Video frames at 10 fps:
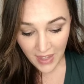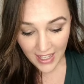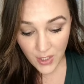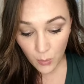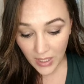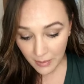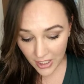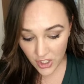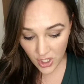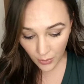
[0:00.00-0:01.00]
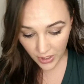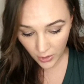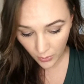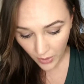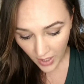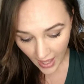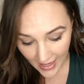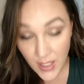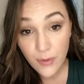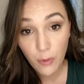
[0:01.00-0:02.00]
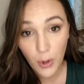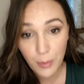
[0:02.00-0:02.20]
And so what I'm going to show you has 4